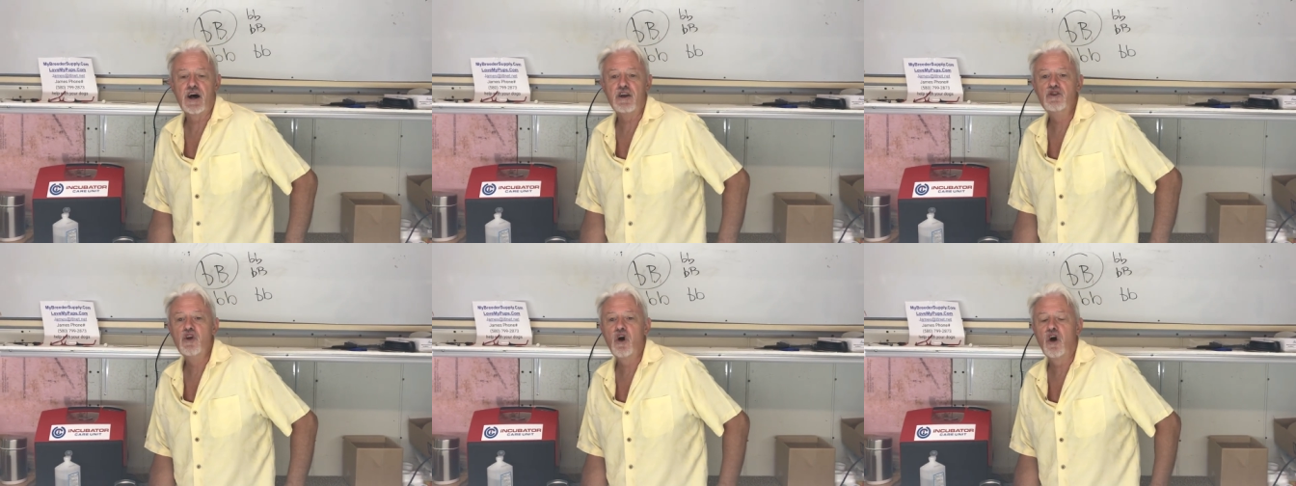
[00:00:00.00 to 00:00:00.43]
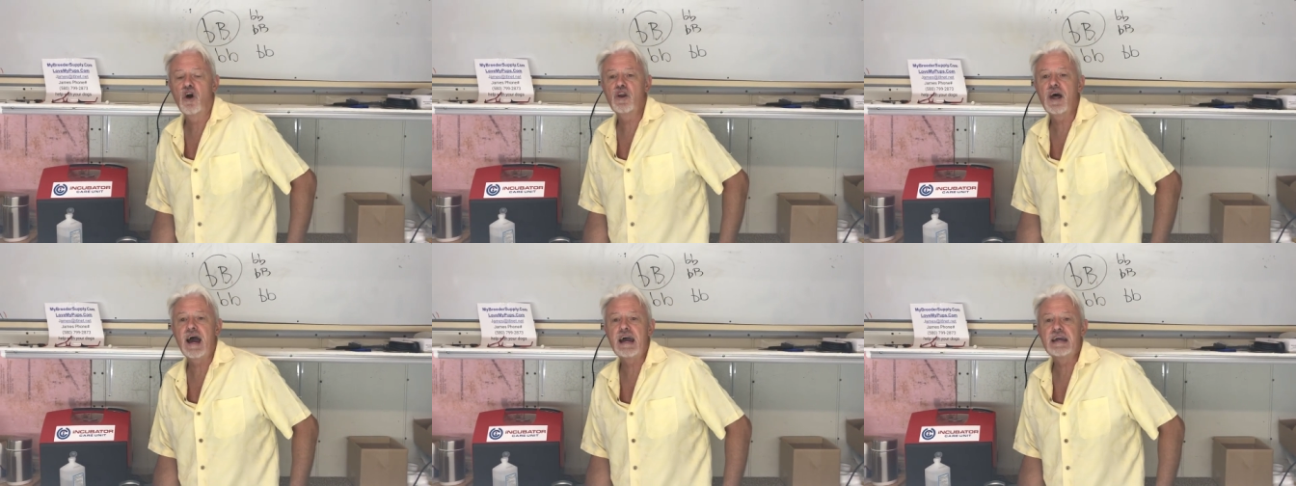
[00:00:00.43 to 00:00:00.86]
uh, uh
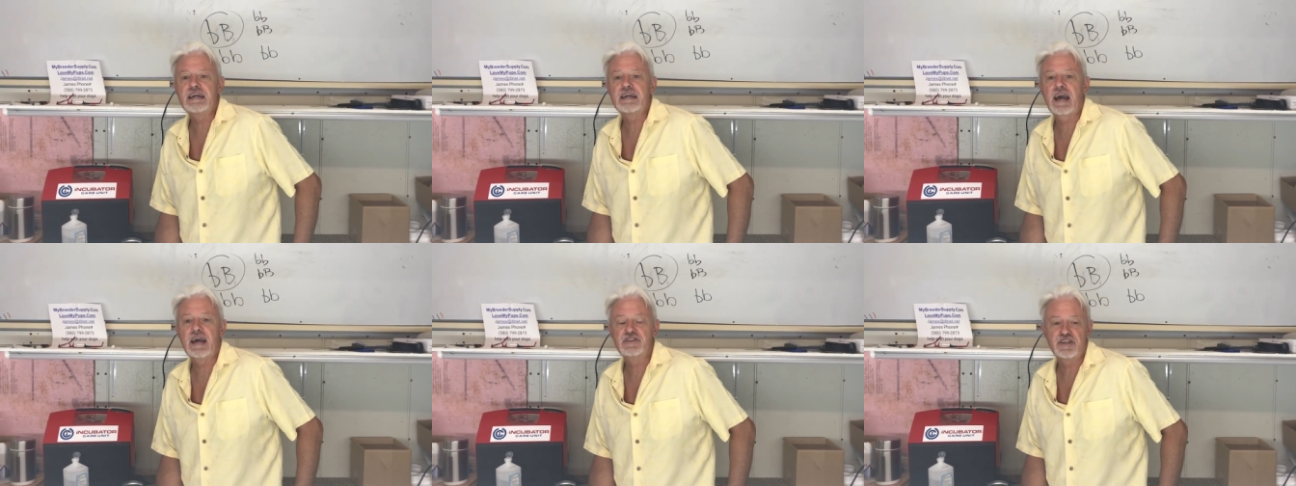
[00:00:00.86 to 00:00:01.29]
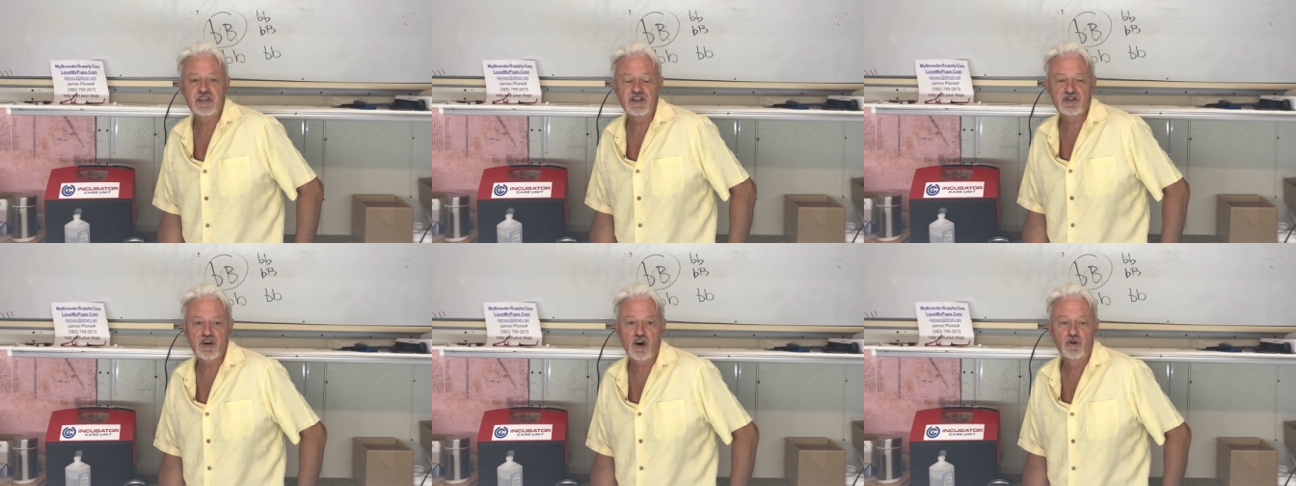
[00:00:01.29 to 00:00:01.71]

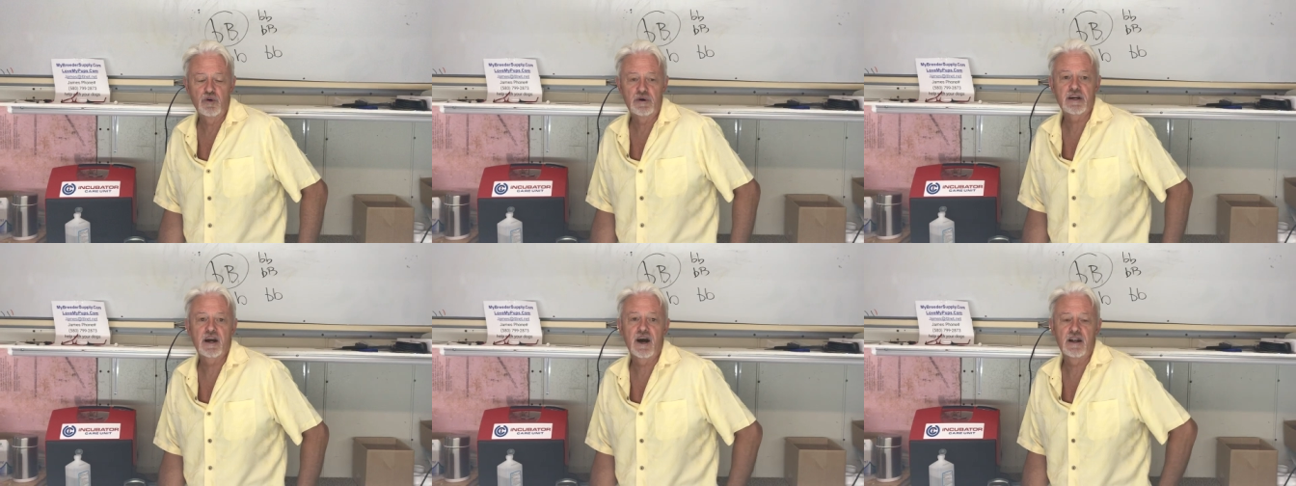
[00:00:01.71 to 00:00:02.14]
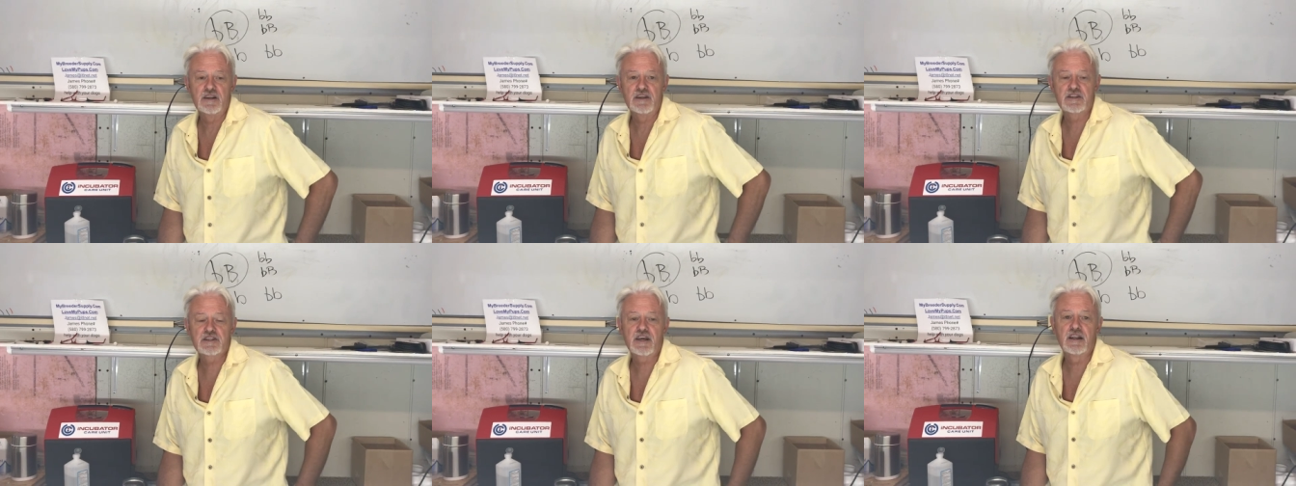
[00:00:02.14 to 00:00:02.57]
non-AKC showroom
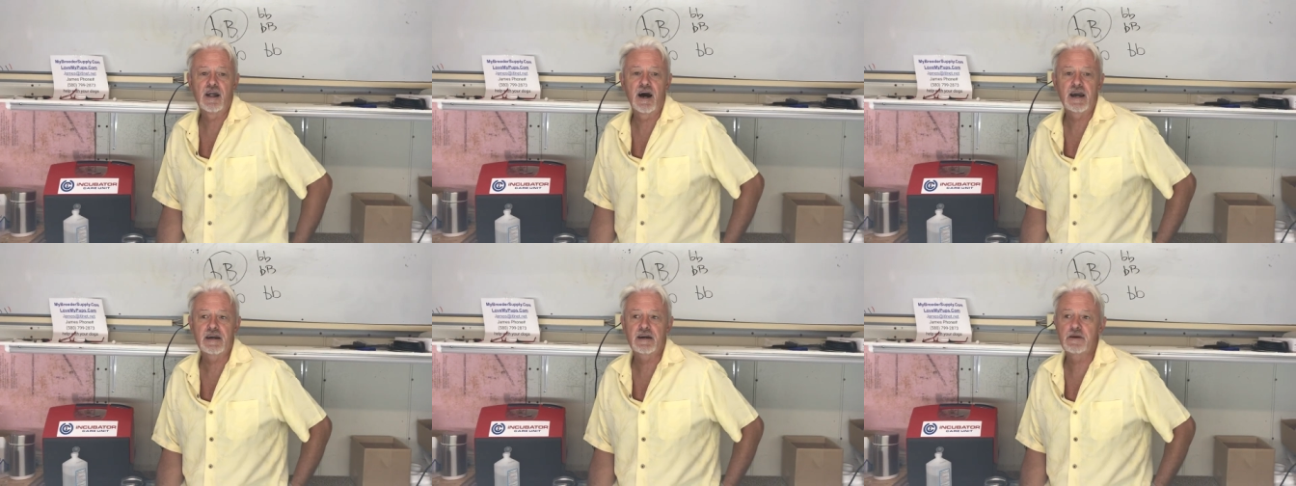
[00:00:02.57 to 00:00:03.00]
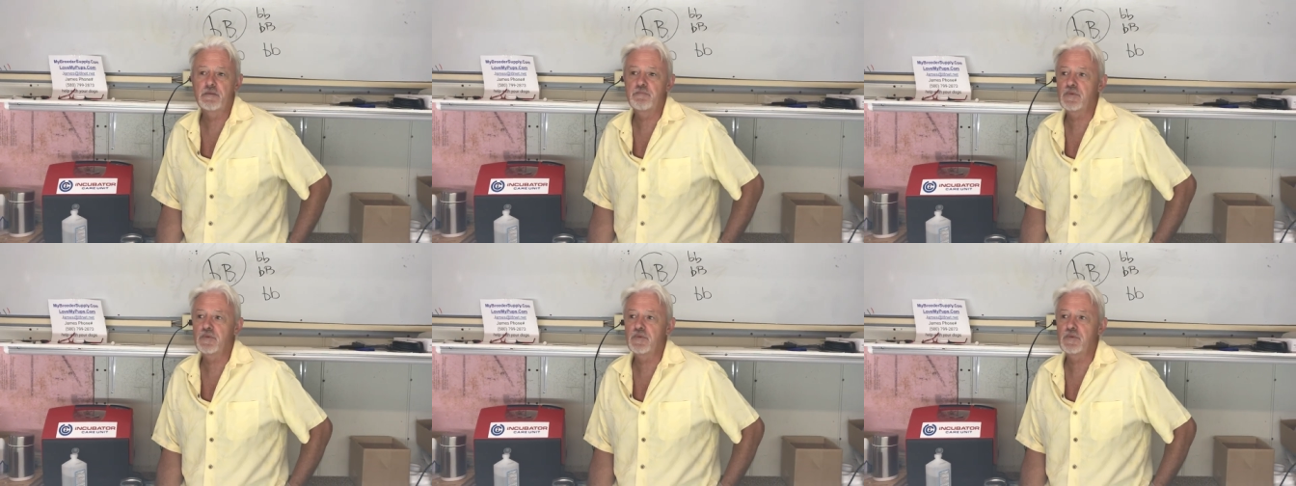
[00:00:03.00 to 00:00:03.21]
colours like